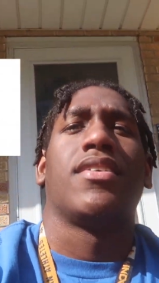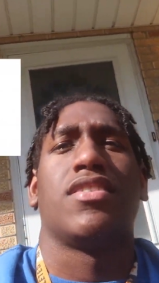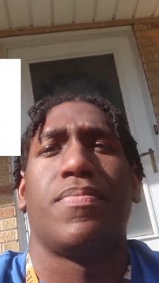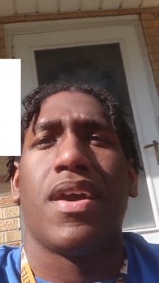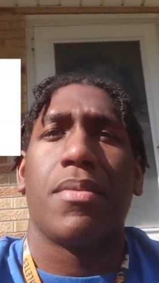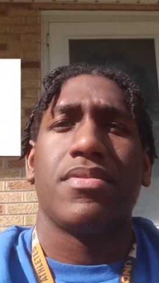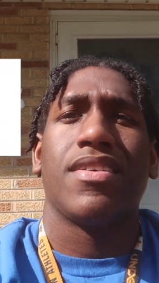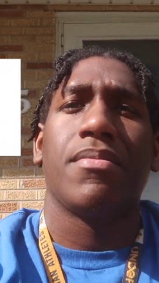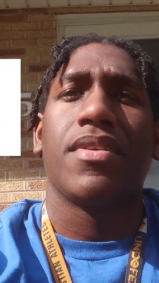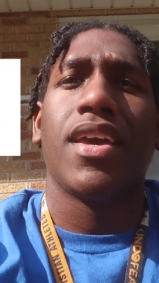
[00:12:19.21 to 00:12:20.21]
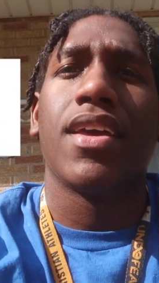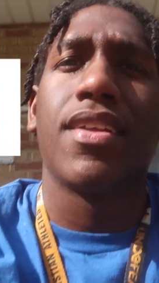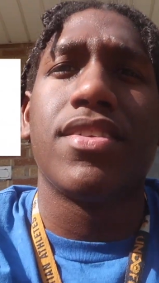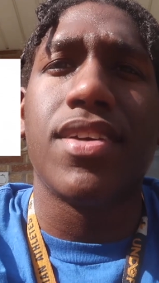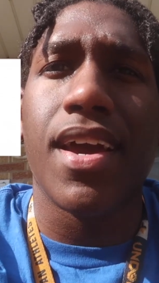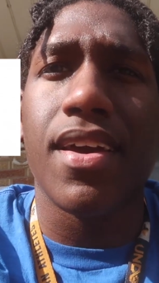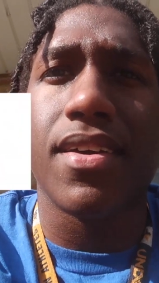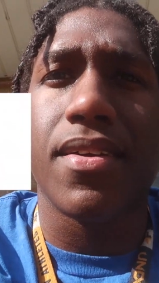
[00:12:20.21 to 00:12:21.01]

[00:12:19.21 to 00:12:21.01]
Spam team key in the chat.